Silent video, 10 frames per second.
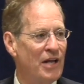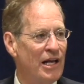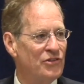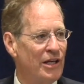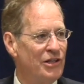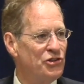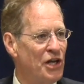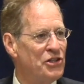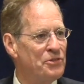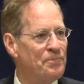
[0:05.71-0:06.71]
as a
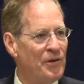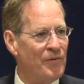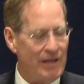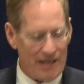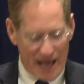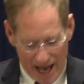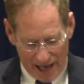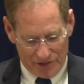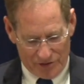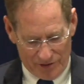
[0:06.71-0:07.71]
Shakespearean
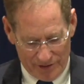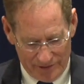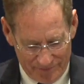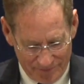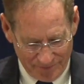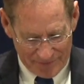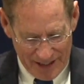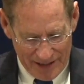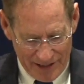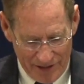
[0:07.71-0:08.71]
actor,
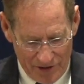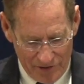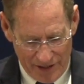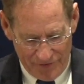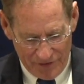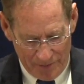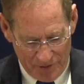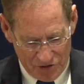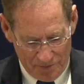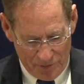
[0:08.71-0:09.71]
Leonardo
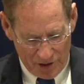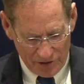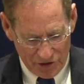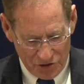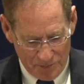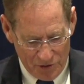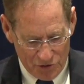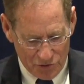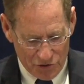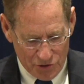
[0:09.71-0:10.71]
Defilippis embarked on a
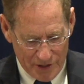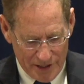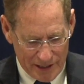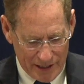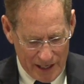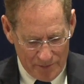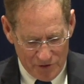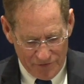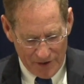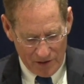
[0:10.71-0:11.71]
spiritual journey that led him
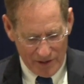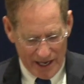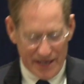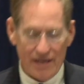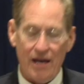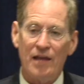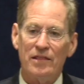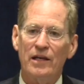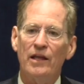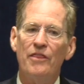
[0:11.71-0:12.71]
to found a
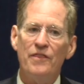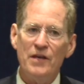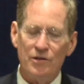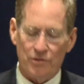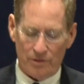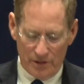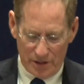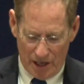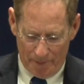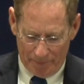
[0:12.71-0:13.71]
Catholic theater
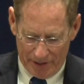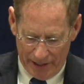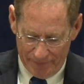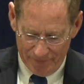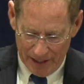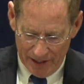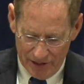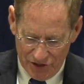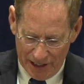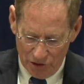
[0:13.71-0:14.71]
company,
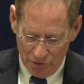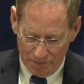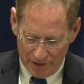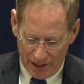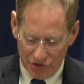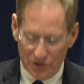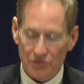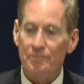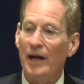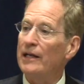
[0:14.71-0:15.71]
St. Luke Productions,
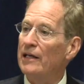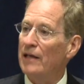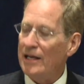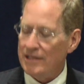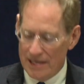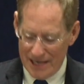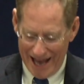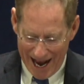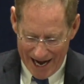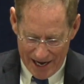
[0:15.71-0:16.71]
back in
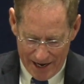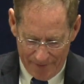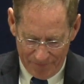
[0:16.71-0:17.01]
1980.